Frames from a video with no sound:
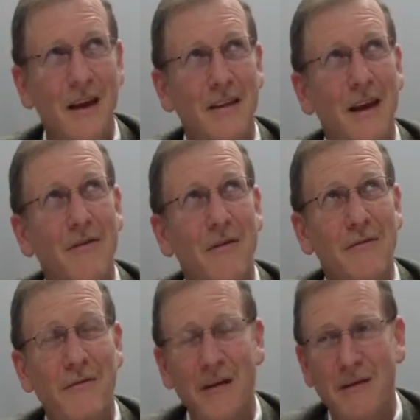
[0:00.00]
and they have a
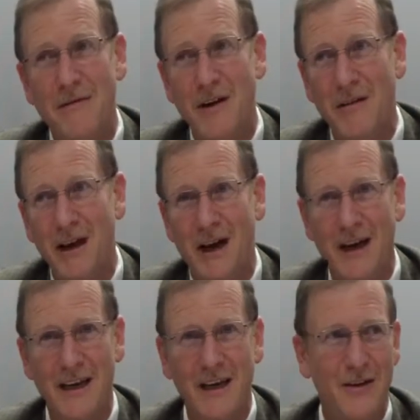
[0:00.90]
very, very
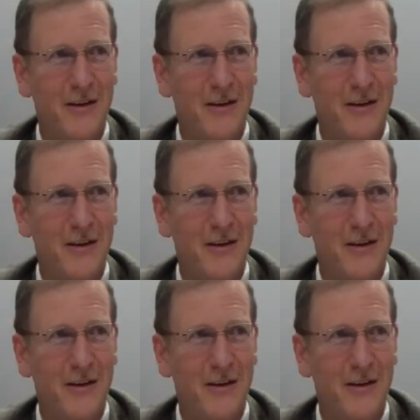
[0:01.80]
high hill.